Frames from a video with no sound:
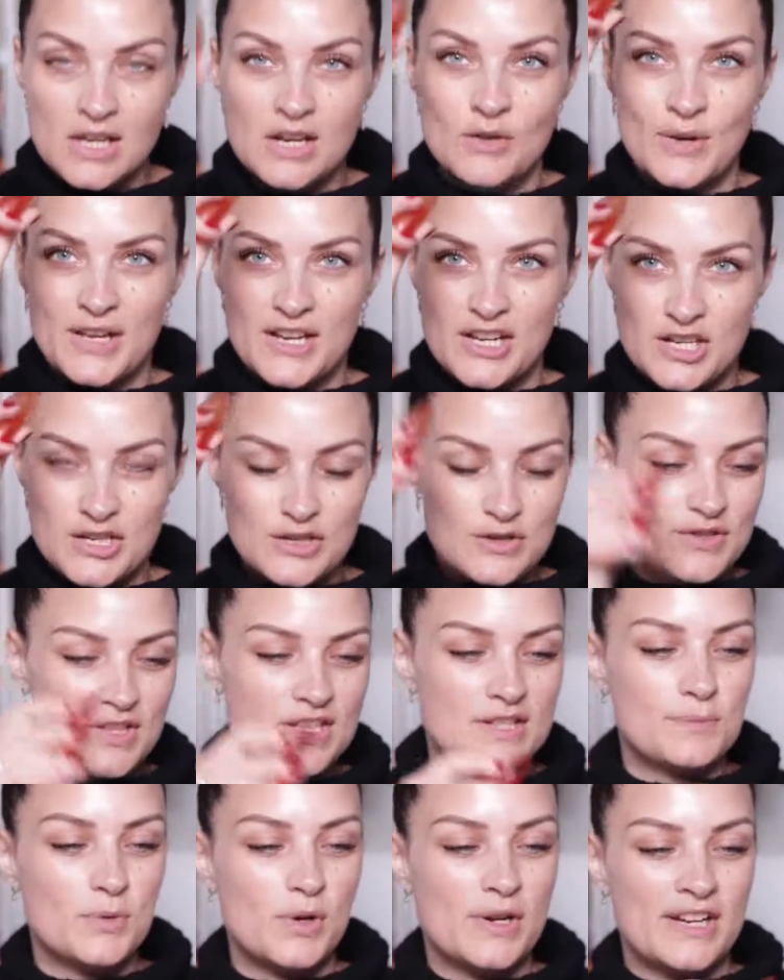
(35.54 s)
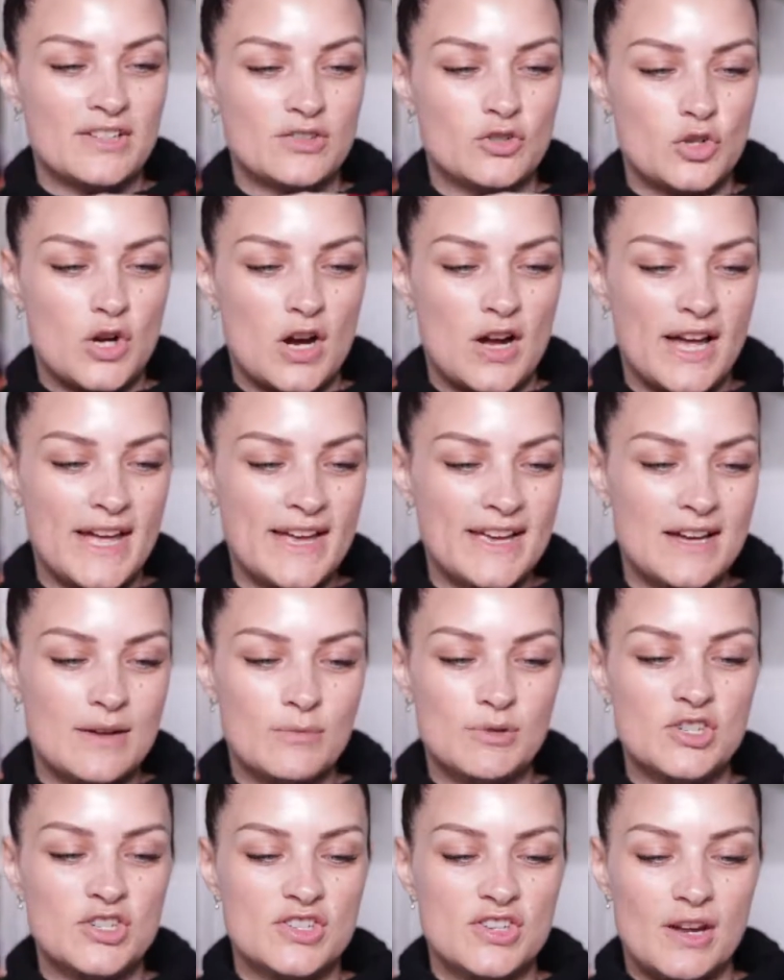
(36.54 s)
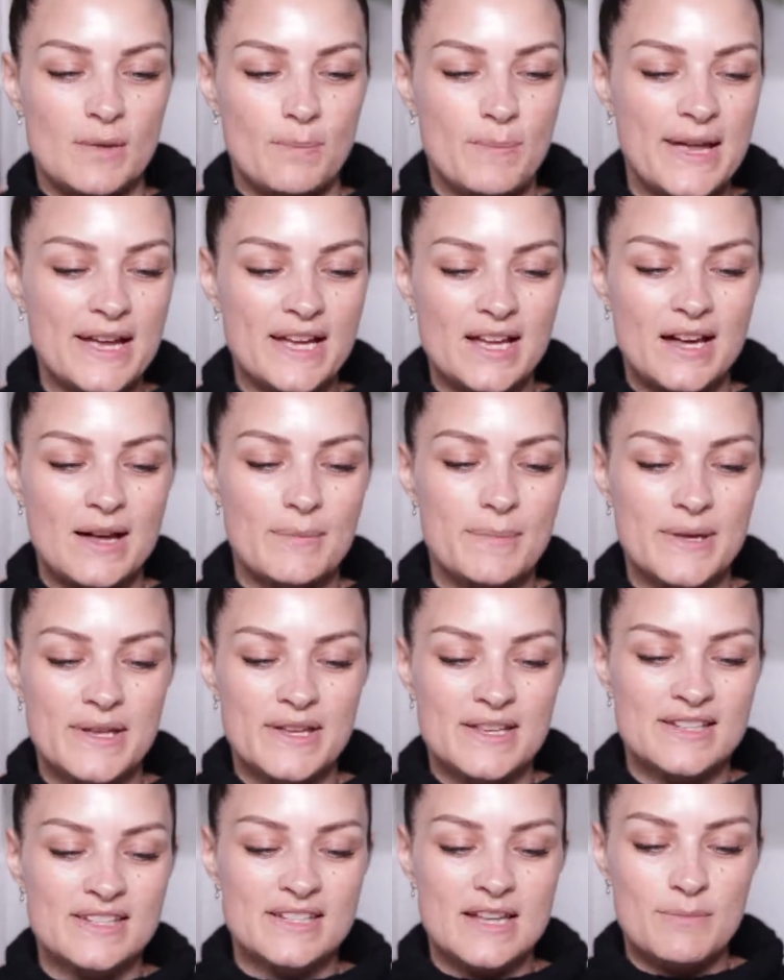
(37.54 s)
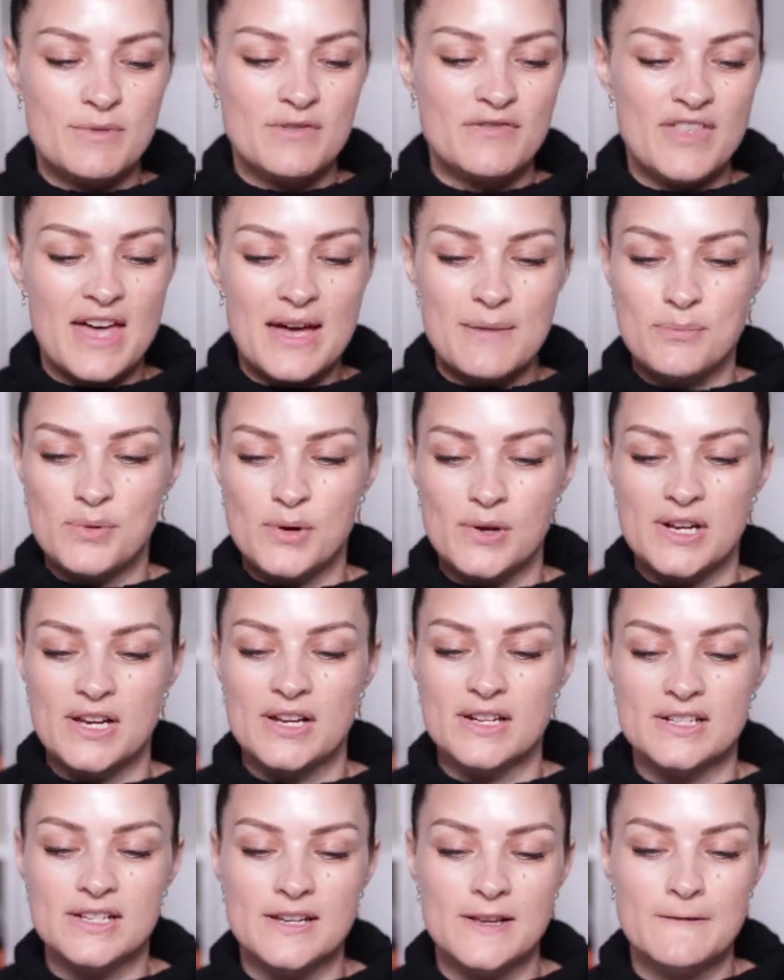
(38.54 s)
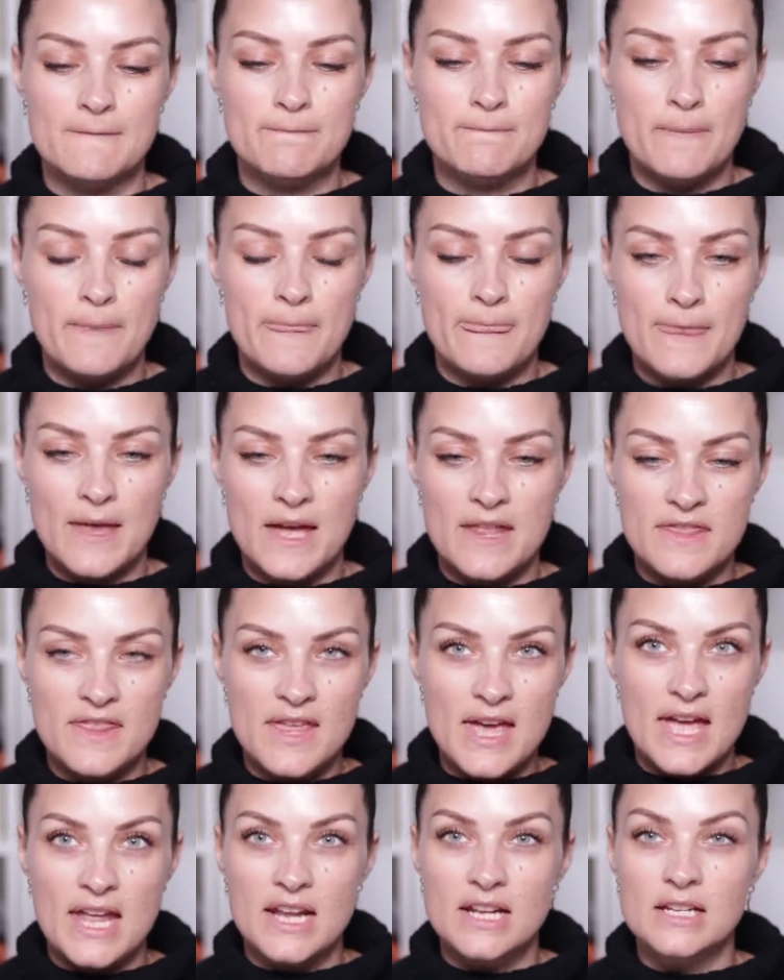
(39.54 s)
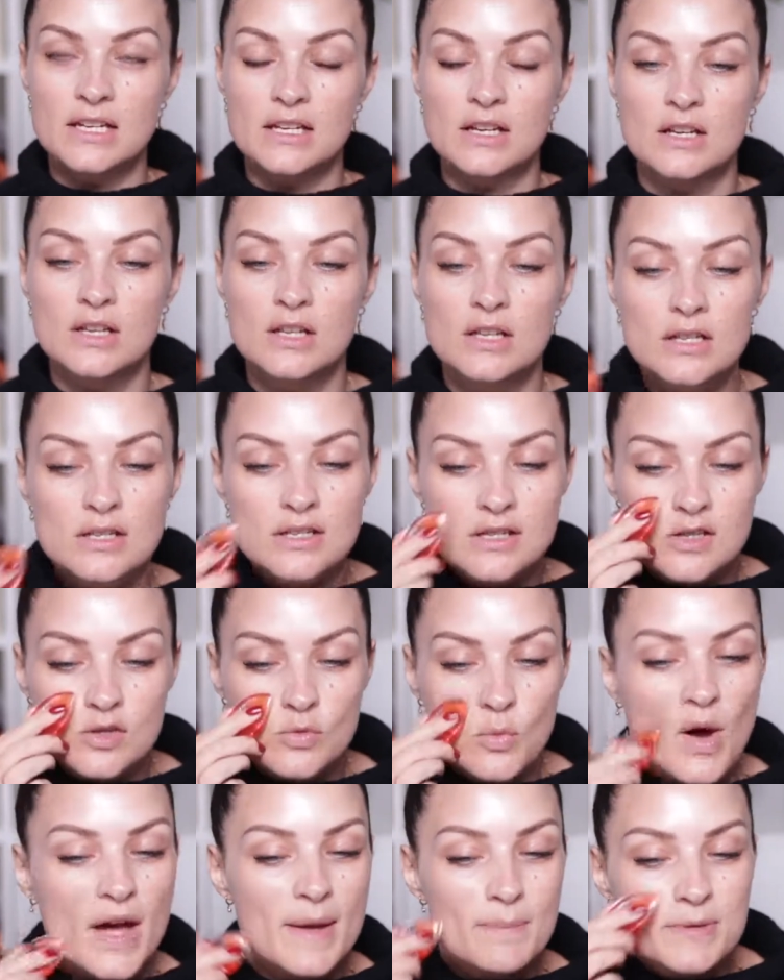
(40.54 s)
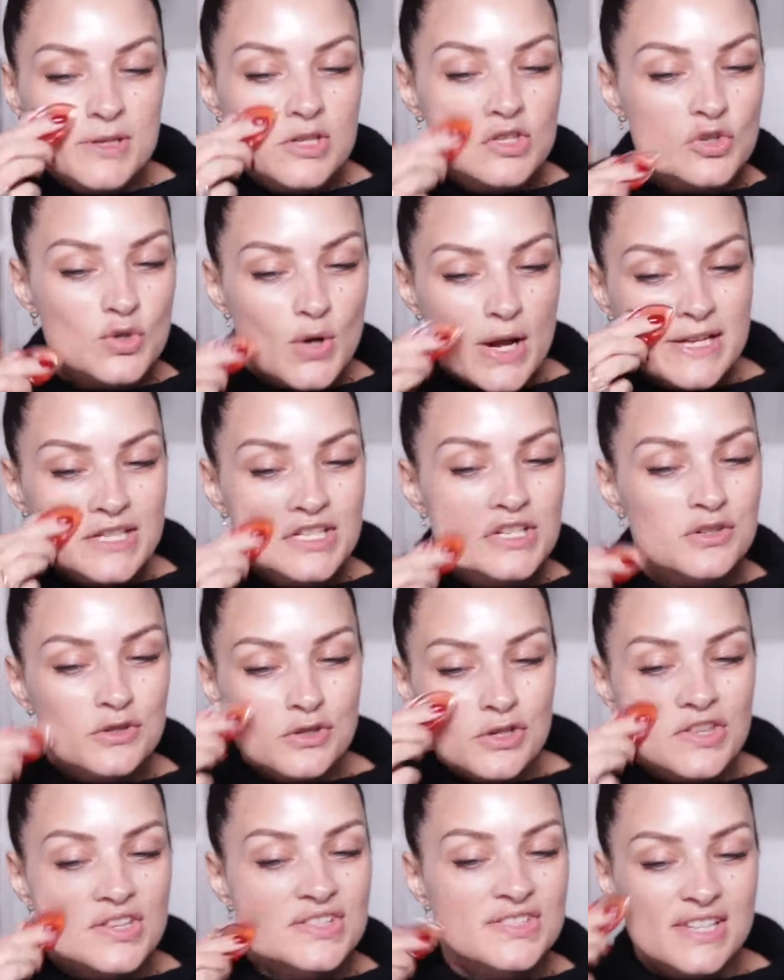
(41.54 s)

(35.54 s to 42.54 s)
We're going to use this product dry, and we're just going to pick up some of that product and then swipe straight onto the